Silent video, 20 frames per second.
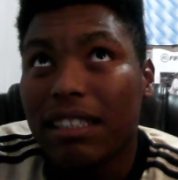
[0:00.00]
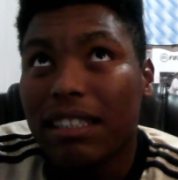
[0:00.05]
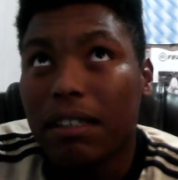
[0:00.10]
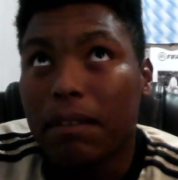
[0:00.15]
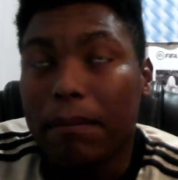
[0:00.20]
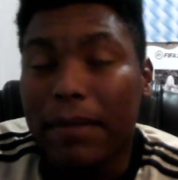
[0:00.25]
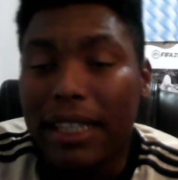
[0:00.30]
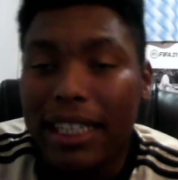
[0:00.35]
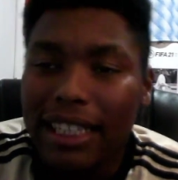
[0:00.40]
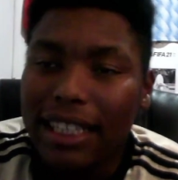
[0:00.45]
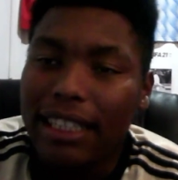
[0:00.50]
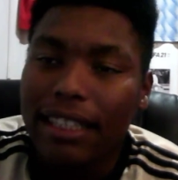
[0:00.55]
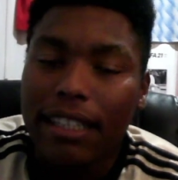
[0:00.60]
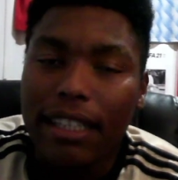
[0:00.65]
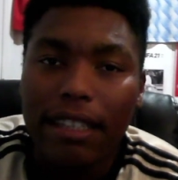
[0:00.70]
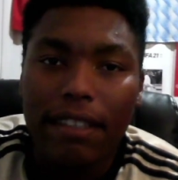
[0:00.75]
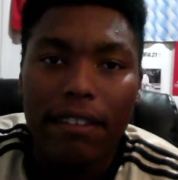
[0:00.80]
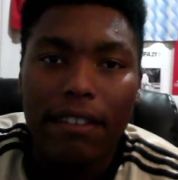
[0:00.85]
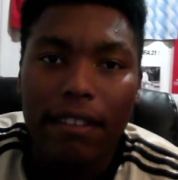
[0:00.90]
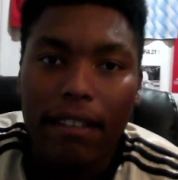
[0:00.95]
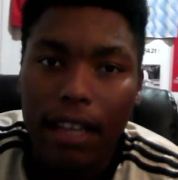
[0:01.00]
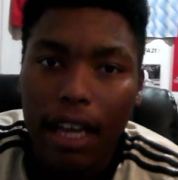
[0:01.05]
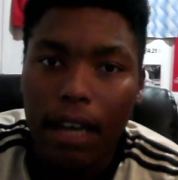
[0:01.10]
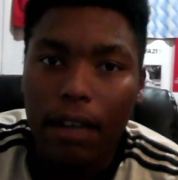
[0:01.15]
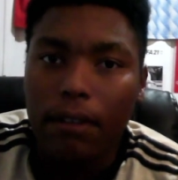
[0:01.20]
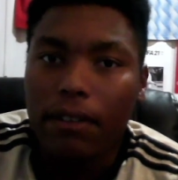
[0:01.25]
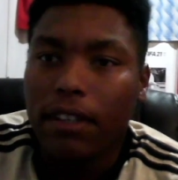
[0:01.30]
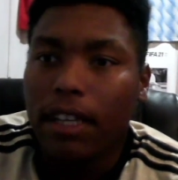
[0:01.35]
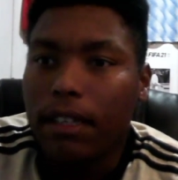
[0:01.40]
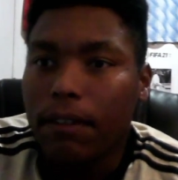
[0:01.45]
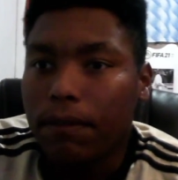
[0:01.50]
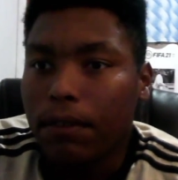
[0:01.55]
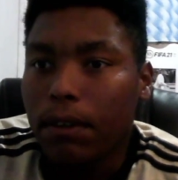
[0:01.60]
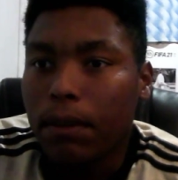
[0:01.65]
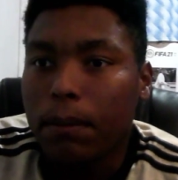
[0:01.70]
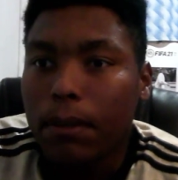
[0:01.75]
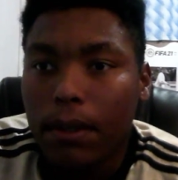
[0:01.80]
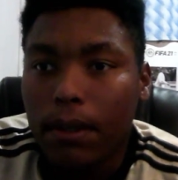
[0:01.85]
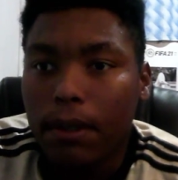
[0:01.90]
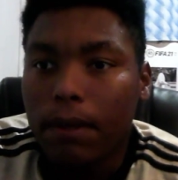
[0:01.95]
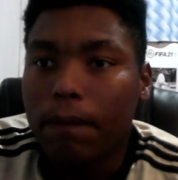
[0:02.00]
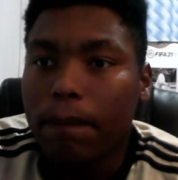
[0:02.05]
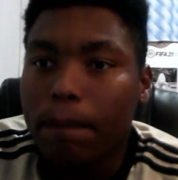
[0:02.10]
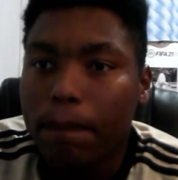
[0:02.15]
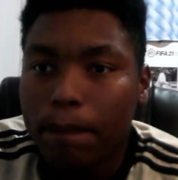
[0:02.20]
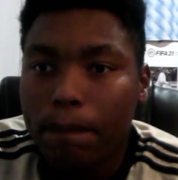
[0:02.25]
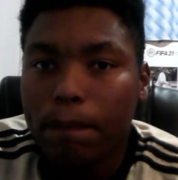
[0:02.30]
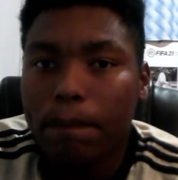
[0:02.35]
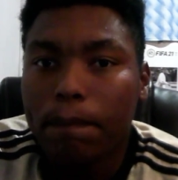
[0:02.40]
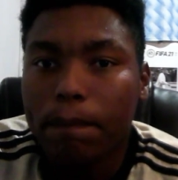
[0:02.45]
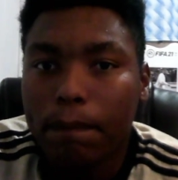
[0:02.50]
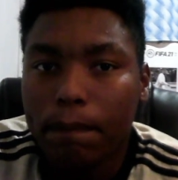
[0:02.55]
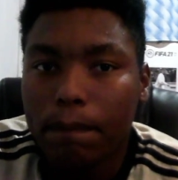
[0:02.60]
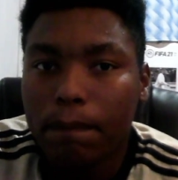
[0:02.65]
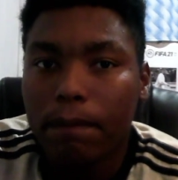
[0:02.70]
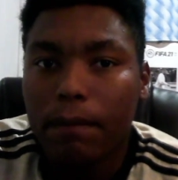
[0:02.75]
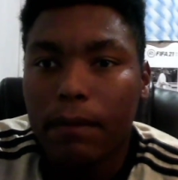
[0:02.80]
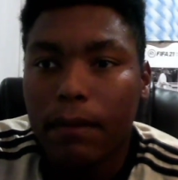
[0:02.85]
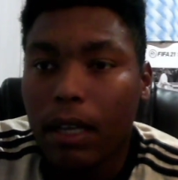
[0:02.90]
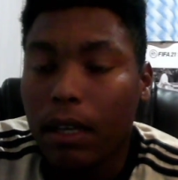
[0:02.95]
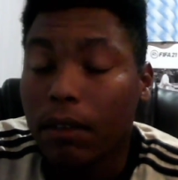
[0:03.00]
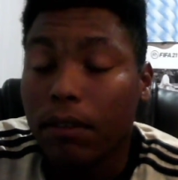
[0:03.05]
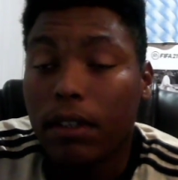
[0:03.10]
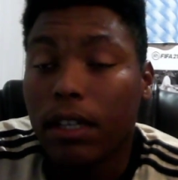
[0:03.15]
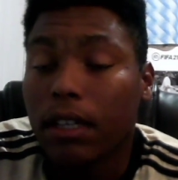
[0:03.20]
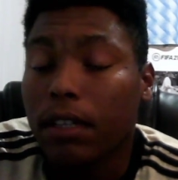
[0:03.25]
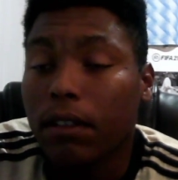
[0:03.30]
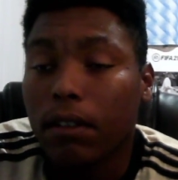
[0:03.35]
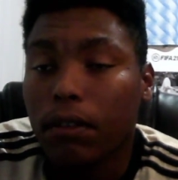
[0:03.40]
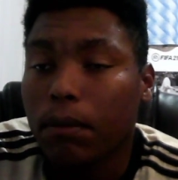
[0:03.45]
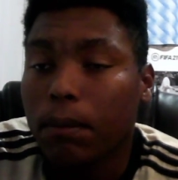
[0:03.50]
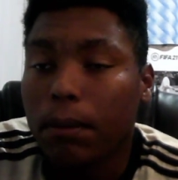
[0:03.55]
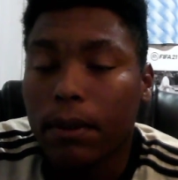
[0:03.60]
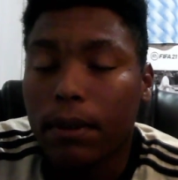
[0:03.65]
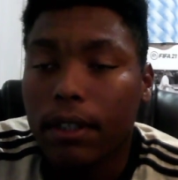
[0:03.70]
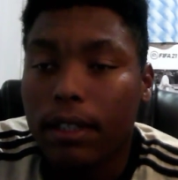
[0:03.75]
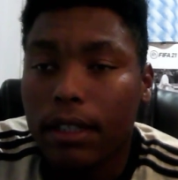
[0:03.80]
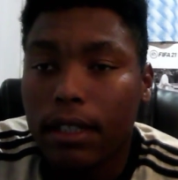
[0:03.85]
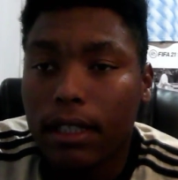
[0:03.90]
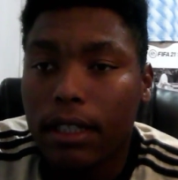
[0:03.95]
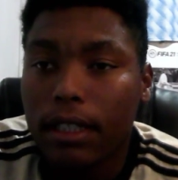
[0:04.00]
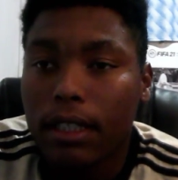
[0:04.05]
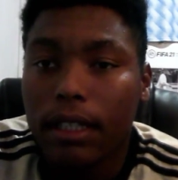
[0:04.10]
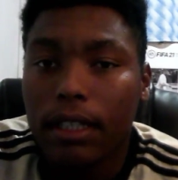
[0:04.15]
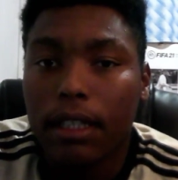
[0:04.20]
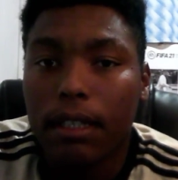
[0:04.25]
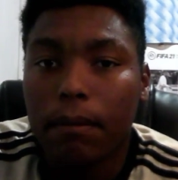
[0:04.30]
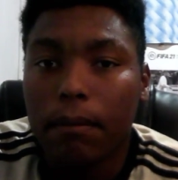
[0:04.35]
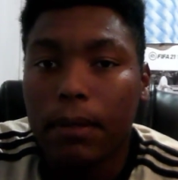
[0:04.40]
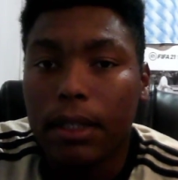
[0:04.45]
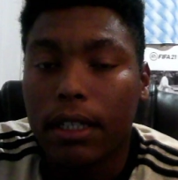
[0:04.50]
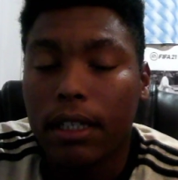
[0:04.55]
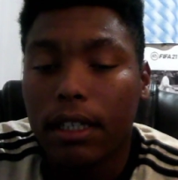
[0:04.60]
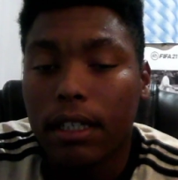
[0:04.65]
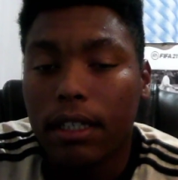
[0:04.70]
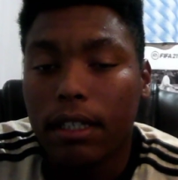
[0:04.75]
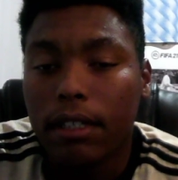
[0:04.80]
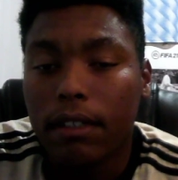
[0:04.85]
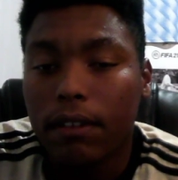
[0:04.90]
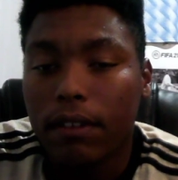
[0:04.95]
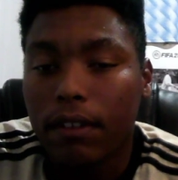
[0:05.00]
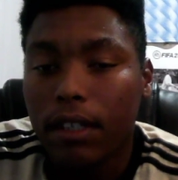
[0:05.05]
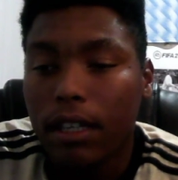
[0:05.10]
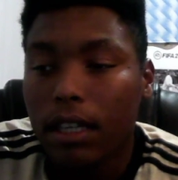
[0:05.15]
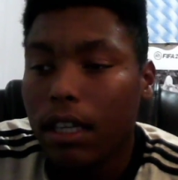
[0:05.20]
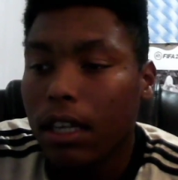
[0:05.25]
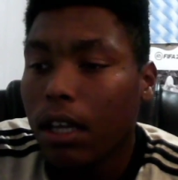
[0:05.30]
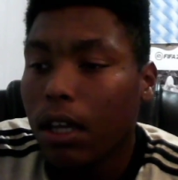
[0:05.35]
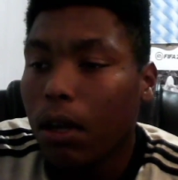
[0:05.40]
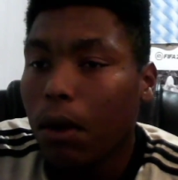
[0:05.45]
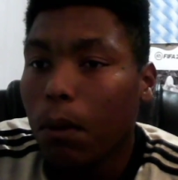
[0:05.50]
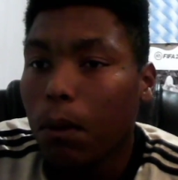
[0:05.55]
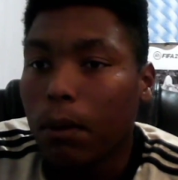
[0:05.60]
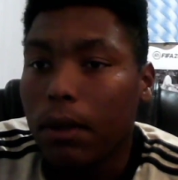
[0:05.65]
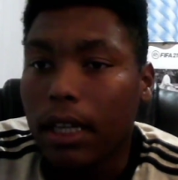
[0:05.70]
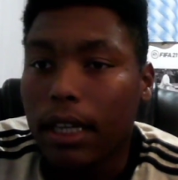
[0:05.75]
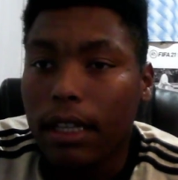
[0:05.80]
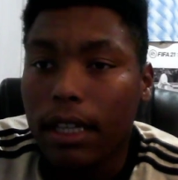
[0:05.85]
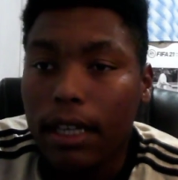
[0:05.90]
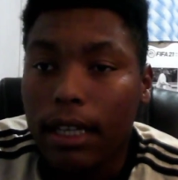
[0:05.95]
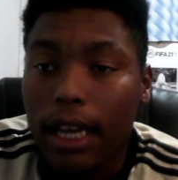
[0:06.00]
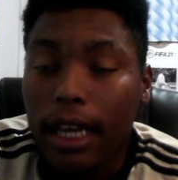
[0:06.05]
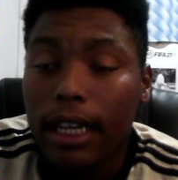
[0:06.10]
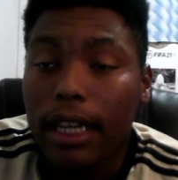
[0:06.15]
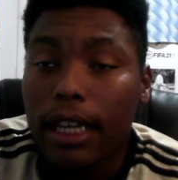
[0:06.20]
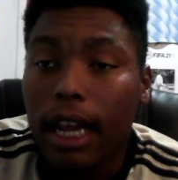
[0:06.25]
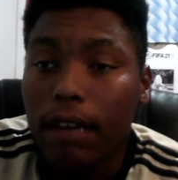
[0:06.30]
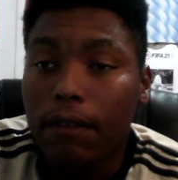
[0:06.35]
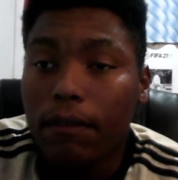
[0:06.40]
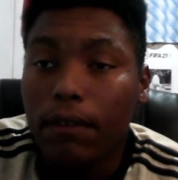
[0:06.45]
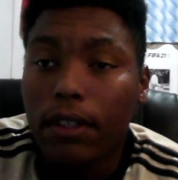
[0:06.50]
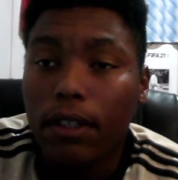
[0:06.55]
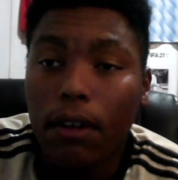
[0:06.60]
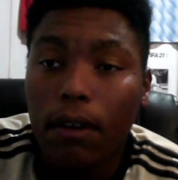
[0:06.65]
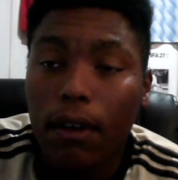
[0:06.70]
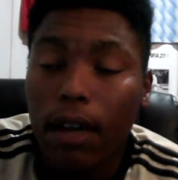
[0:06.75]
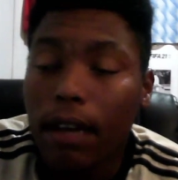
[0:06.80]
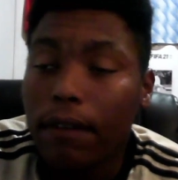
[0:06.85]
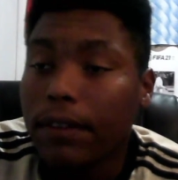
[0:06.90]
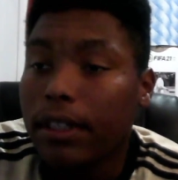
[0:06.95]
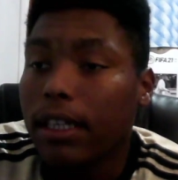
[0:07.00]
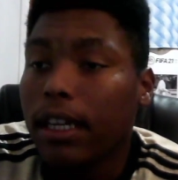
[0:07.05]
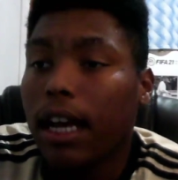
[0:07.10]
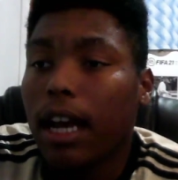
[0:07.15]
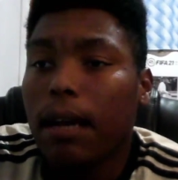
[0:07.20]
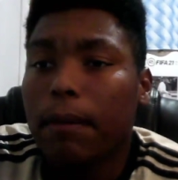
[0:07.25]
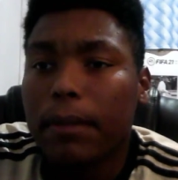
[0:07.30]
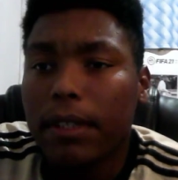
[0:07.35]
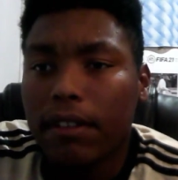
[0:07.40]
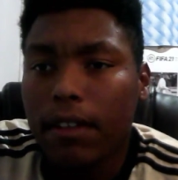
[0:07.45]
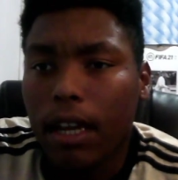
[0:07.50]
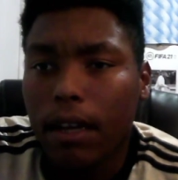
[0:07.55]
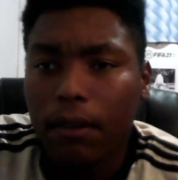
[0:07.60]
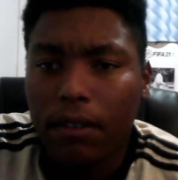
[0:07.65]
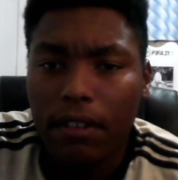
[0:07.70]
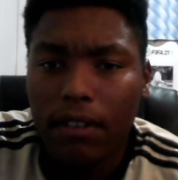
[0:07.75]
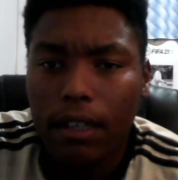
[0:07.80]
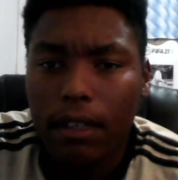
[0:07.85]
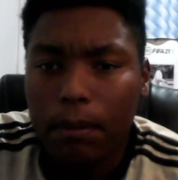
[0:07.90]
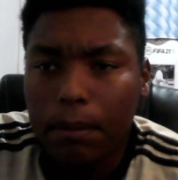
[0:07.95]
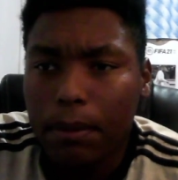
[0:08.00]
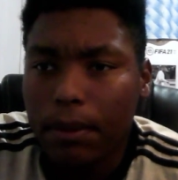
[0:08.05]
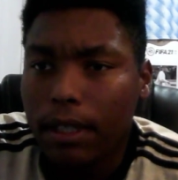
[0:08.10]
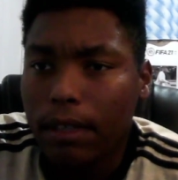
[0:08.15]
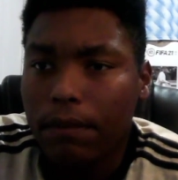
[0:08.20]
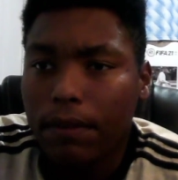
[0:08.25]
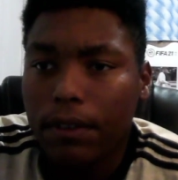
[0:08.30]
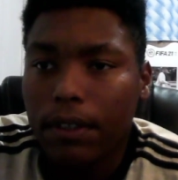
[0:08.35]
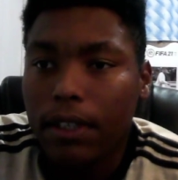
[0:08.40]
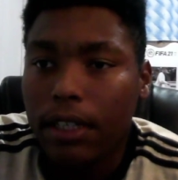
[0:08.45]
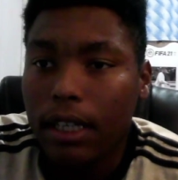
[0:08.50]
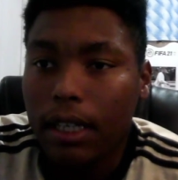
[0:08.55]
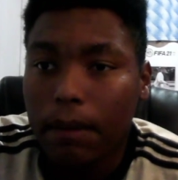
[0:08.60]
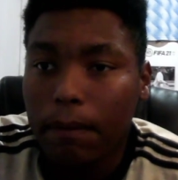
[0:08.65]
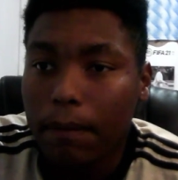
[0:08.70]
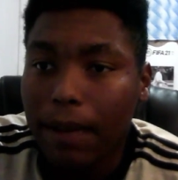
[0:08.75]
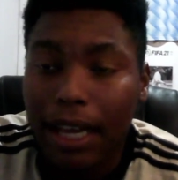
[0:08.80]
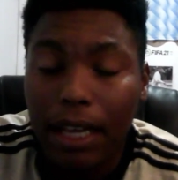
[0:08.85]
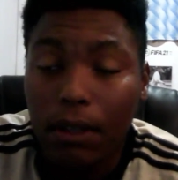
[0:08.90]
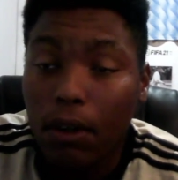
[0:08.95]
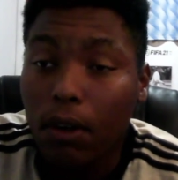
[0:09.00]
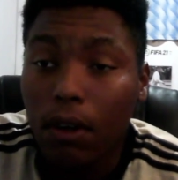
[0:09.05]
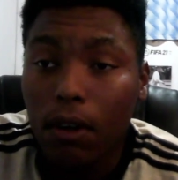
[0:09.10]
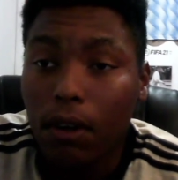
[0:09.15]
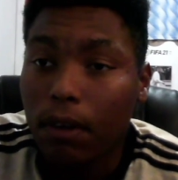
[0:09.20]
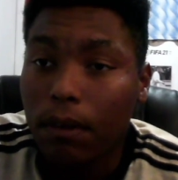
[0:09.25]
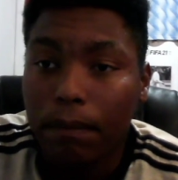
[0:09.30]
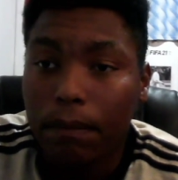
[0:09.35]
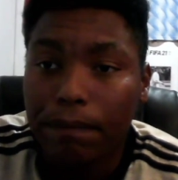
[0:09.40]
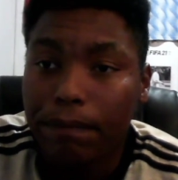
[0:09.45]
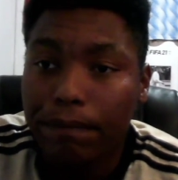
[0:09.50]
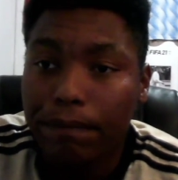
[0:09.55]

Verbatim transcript: meaningless outside of football, outside of the sport, because when I look at it, I really don't have any hobbies outside of playing footy at all.